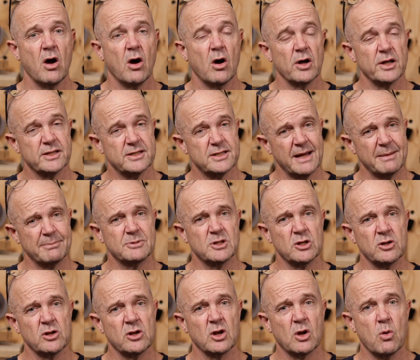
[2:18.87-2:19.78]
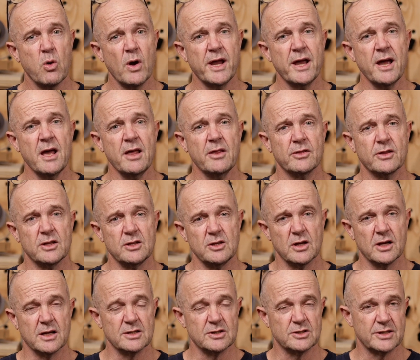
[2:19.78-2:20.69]
I jumped on it quicker than
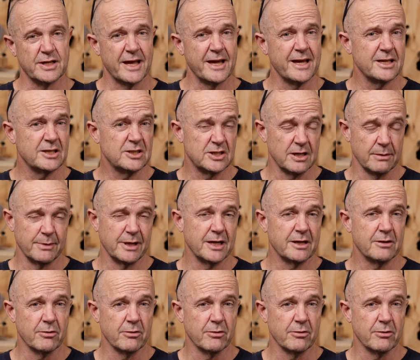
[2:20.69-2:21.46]
you can say Jiminy